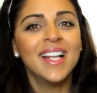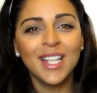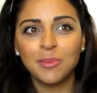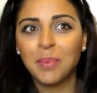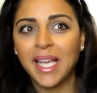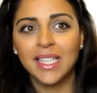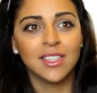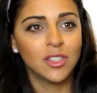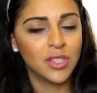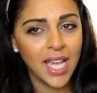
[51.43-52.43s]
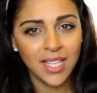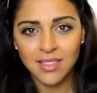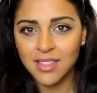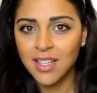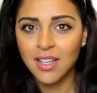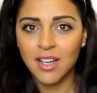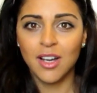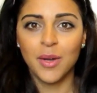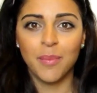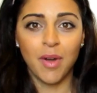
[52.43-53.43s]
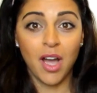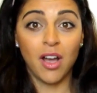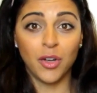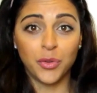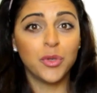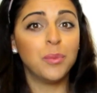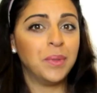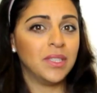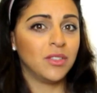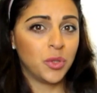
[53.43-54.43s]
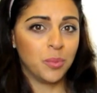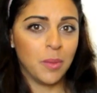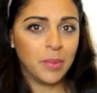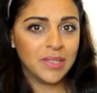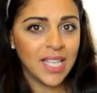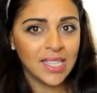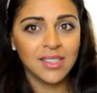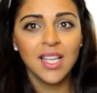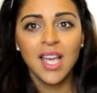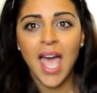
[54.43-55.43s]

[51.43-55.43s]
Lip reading: Let's begin. Today's group is group number 6,